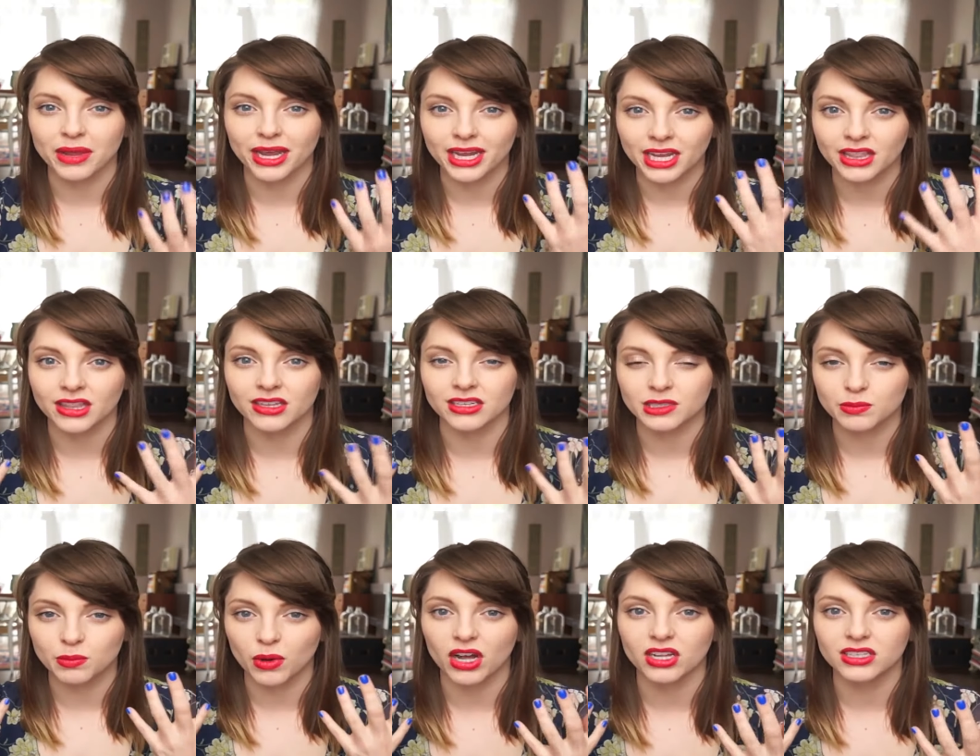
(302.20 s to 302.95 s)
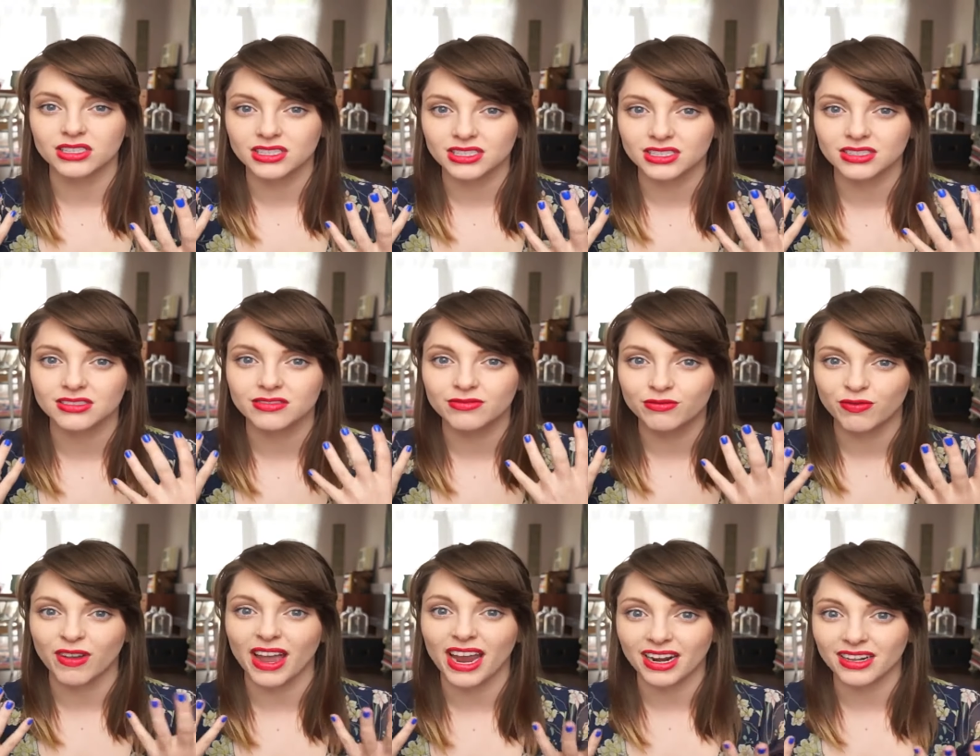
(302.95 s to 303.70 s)
making the spots
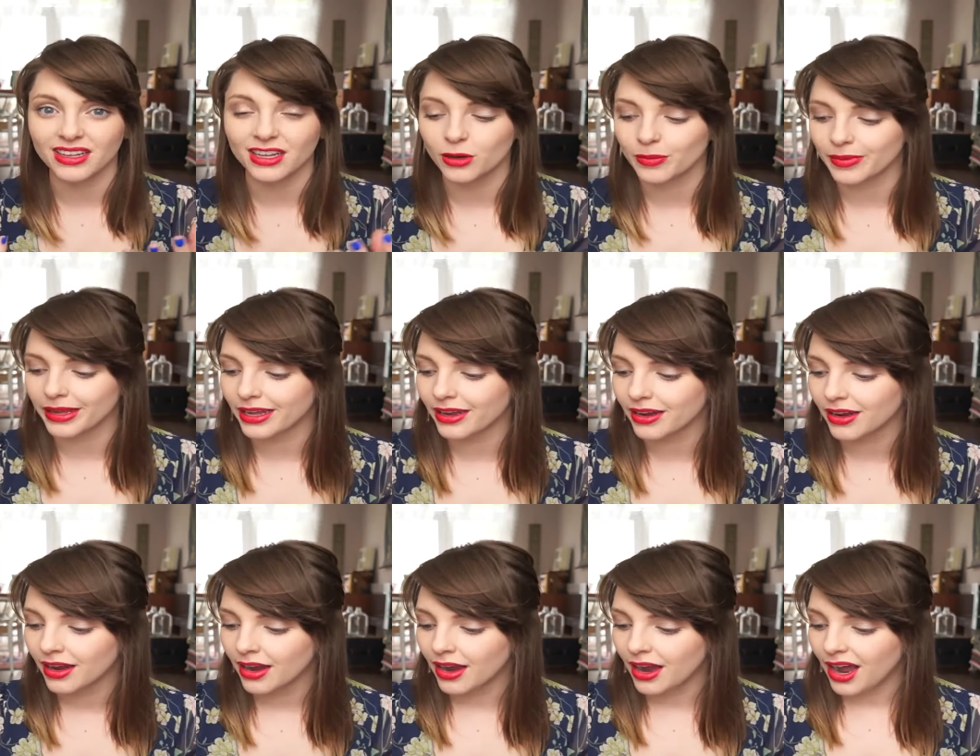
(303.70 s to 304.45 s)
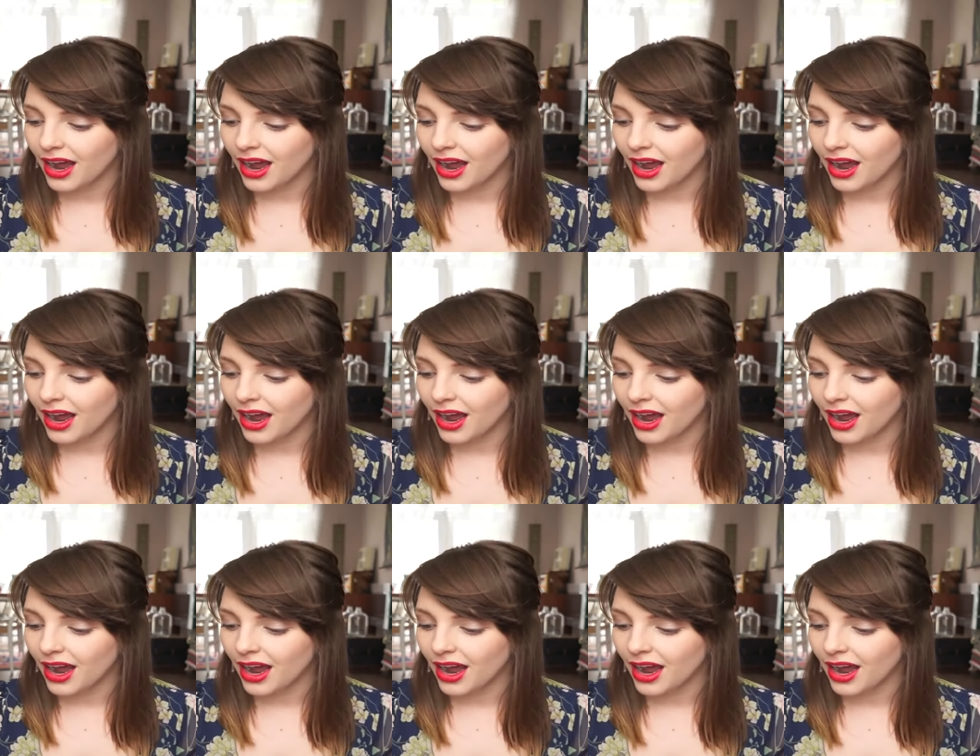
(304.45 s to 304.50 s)
fade a little bit.